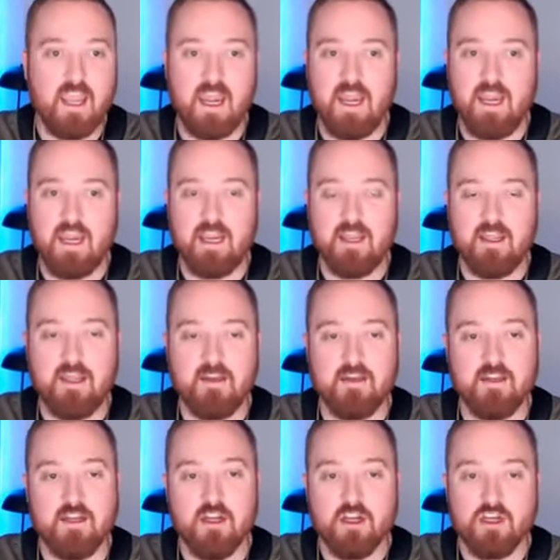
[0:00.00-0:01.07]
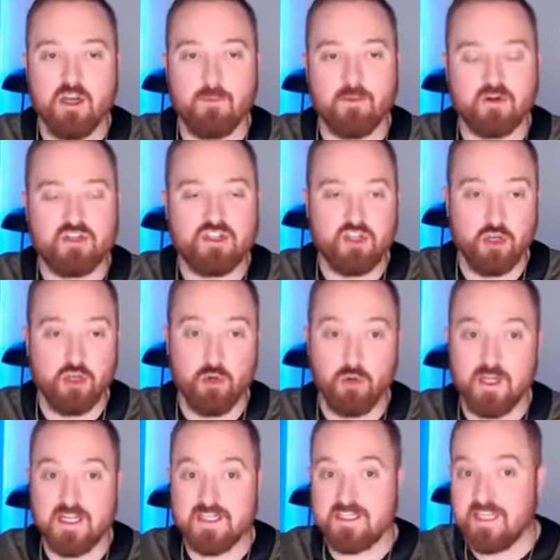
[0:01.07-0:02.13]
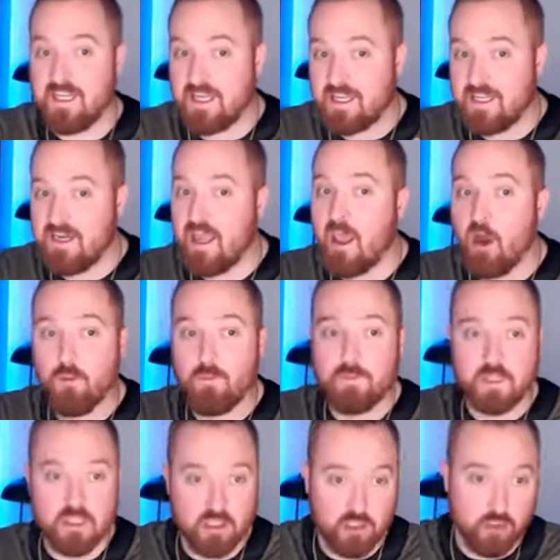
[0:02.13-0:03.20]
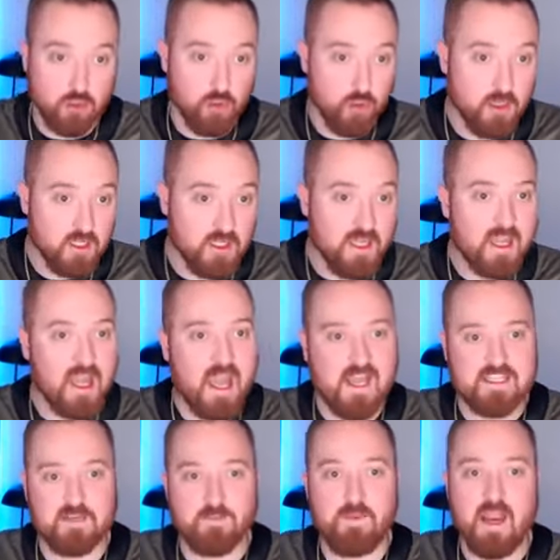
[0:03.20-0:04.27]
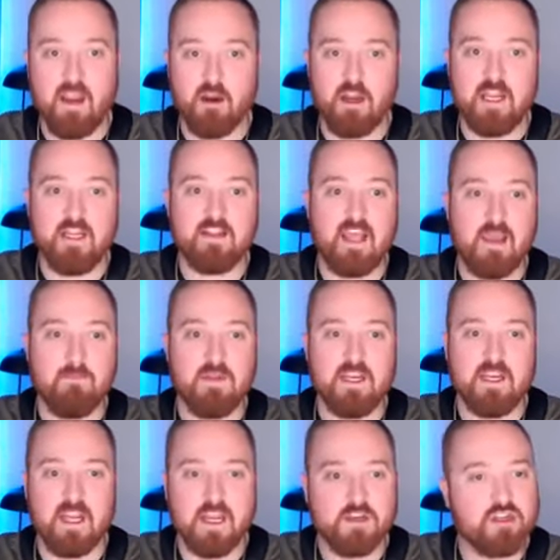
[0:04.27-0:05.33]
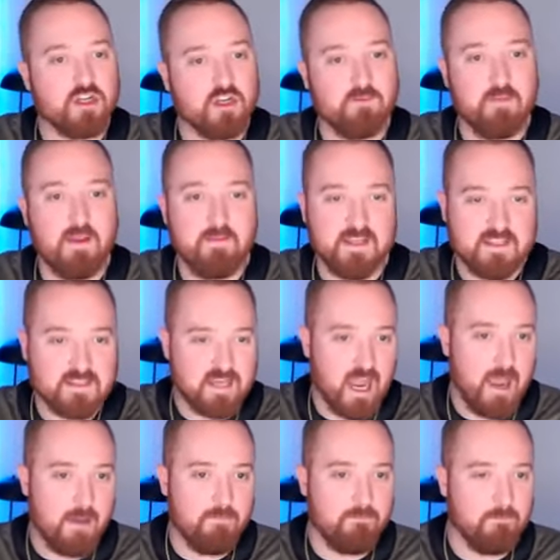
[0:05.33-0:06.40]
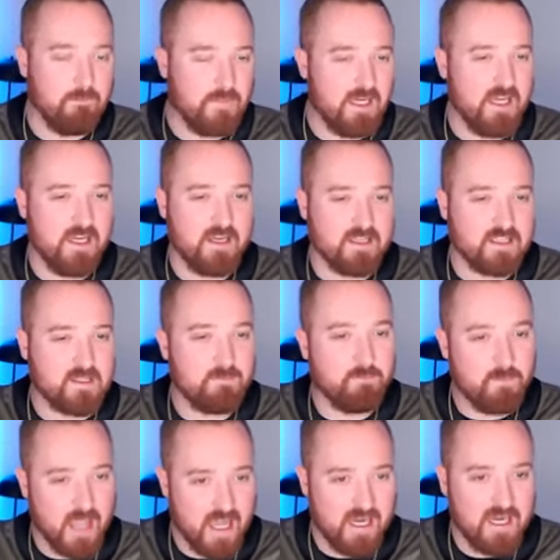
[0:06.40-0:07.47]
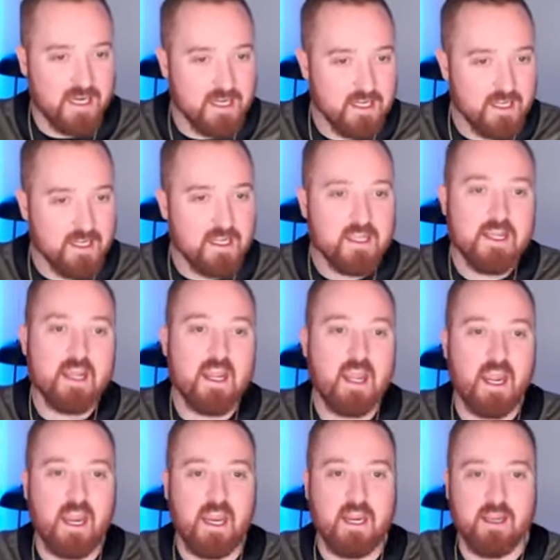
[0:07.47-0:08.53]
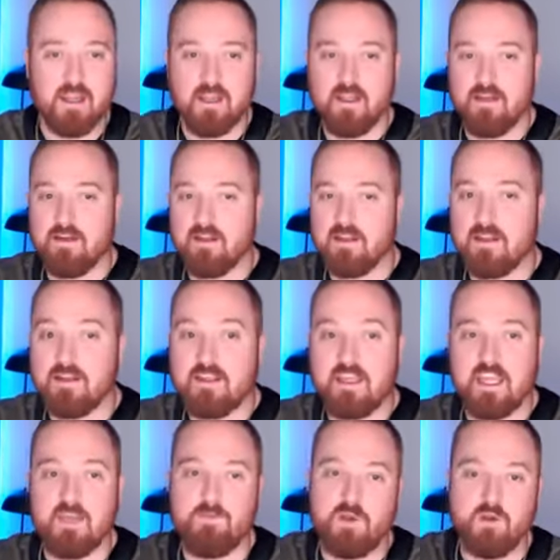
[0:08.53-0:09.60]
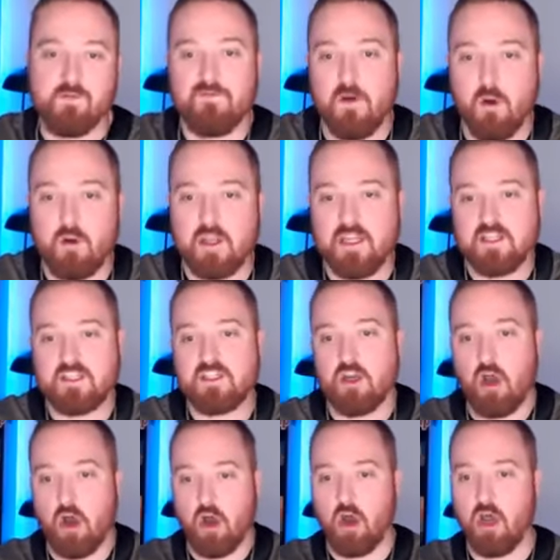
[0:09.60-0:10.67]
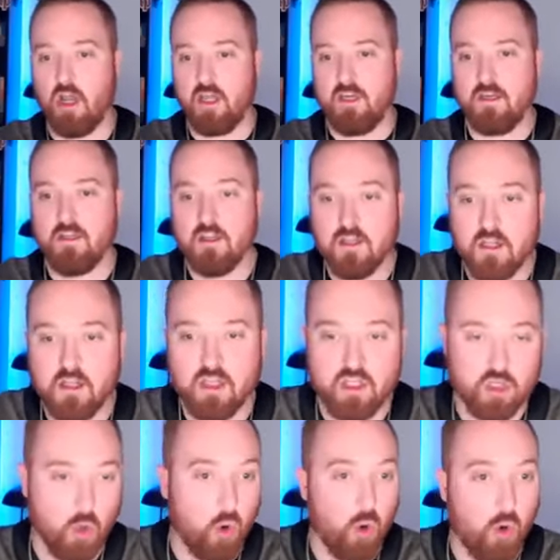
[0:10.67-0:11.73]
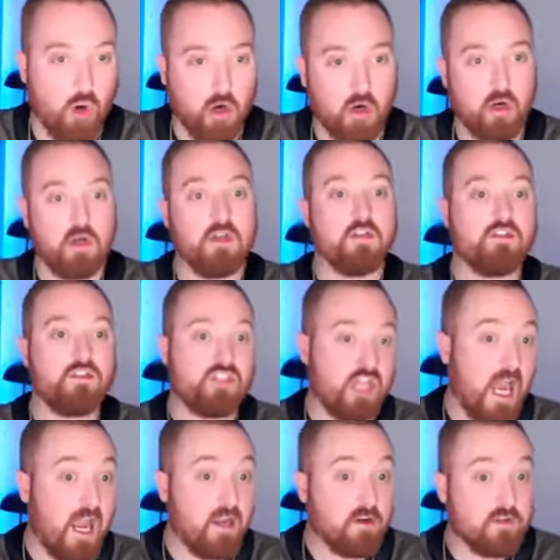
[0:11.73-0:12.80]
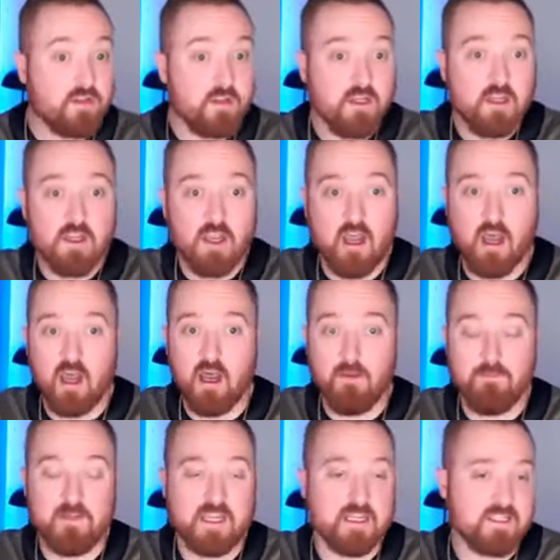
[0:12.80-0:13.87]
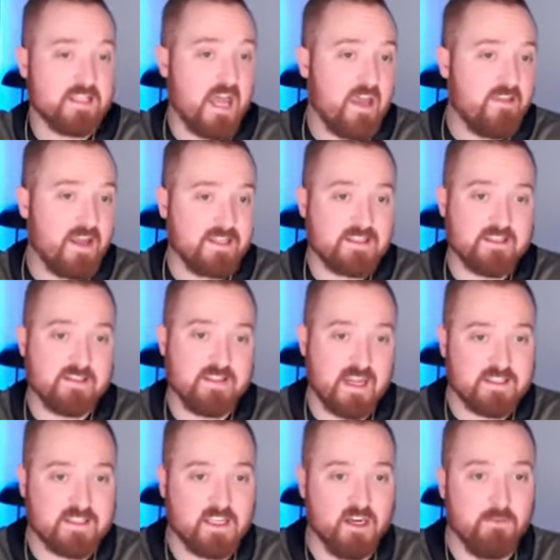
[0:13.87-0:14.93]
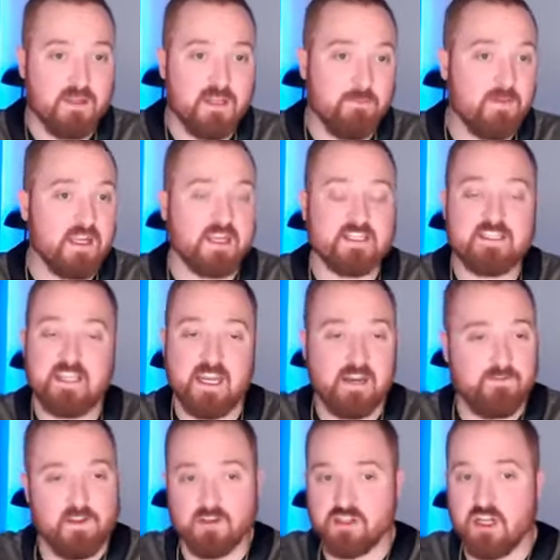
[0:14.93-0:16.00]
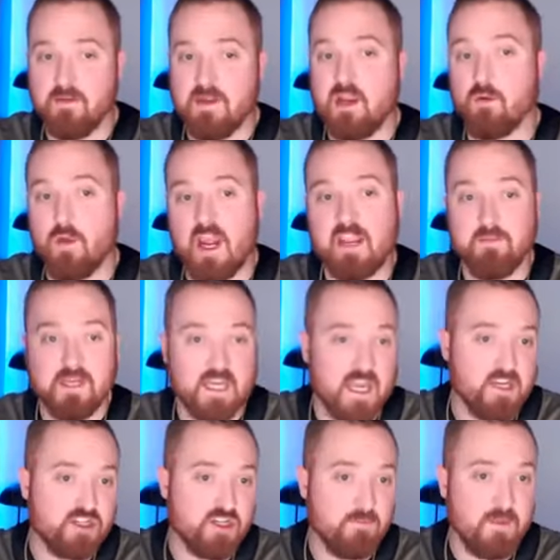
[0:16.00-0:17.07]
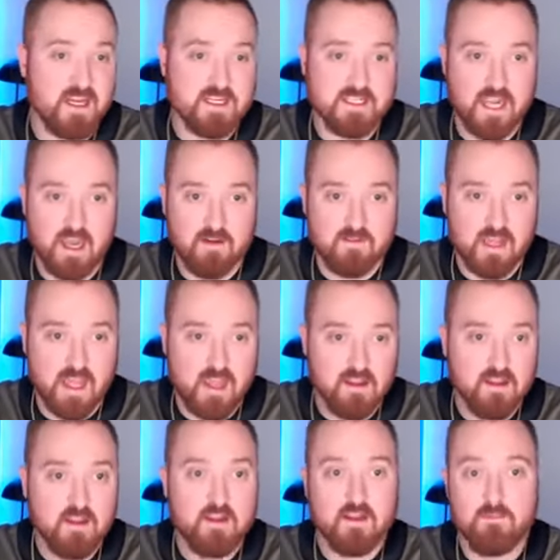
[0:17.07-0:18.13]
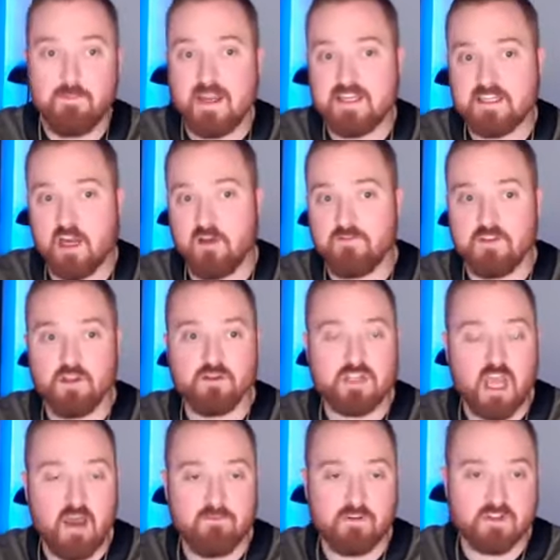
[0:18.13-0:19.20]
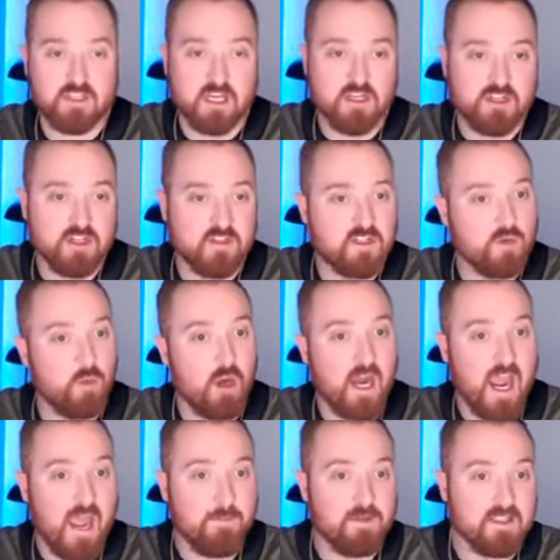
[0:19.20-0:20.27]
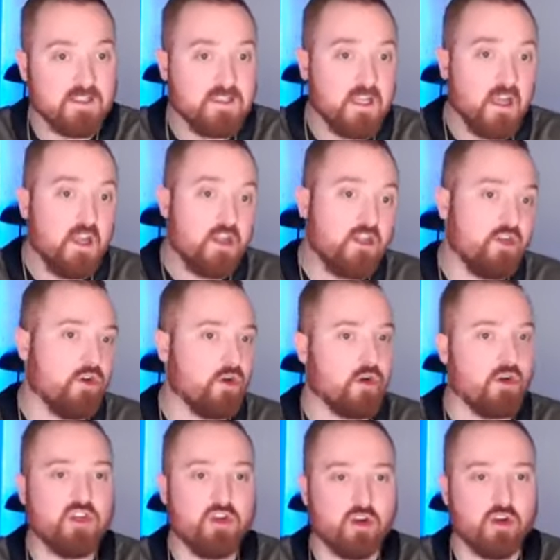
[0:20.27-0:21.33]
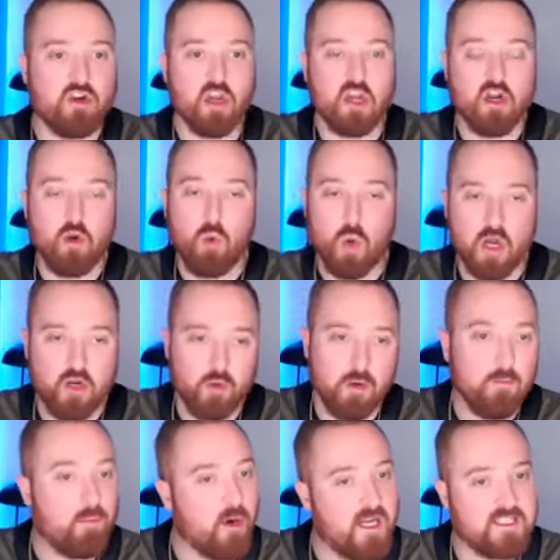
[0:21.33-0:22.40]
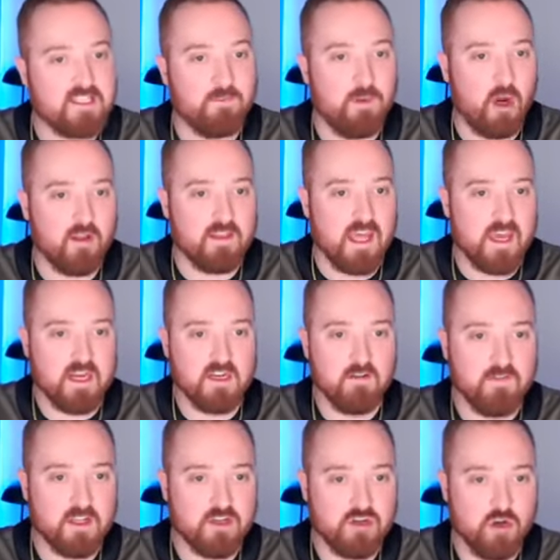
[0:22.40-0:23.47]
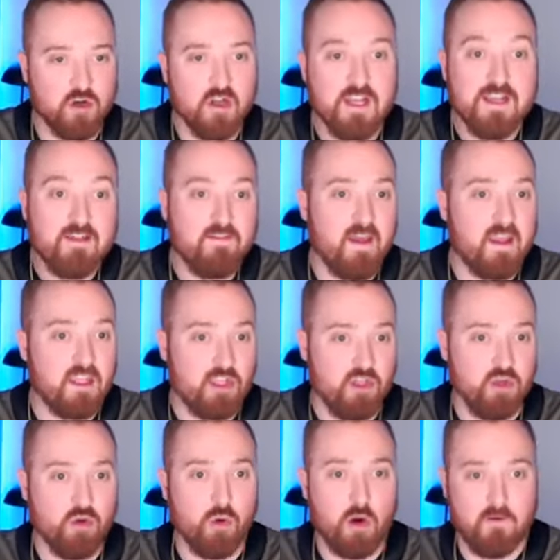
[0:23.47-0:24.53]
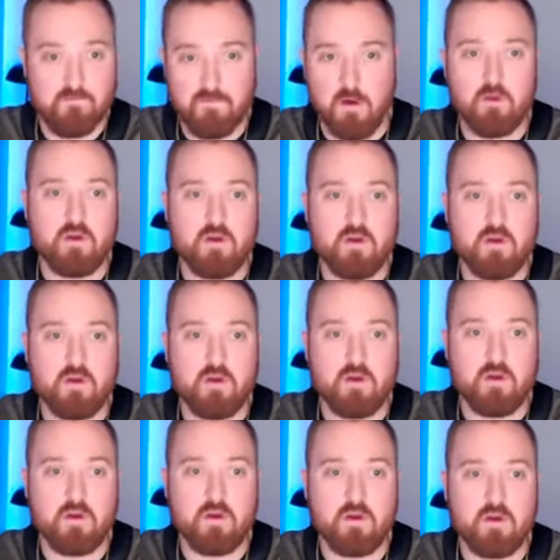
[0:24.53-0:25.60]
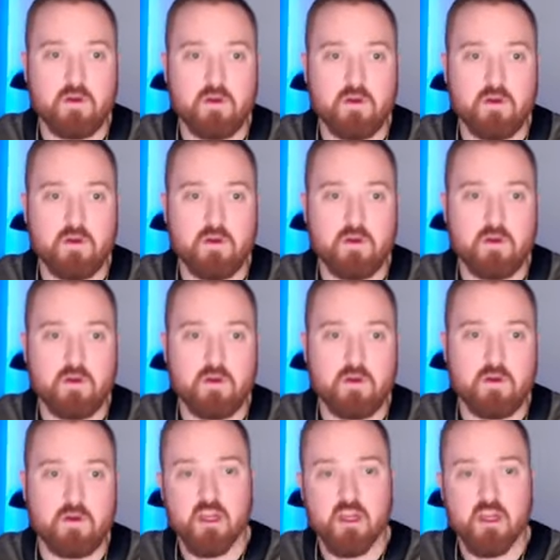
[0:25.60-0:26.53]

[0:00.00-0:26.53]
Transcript: And number two is it can help you as a parent in that mediation maybe stop being as petty and keep you focused on your child um, because that that's that's going to be the biggest thing. If there's going to be a recommendation based out of that, based off of those conversations and what happens, you're you're going to want to impress upon that individual that you are focused solely on your child.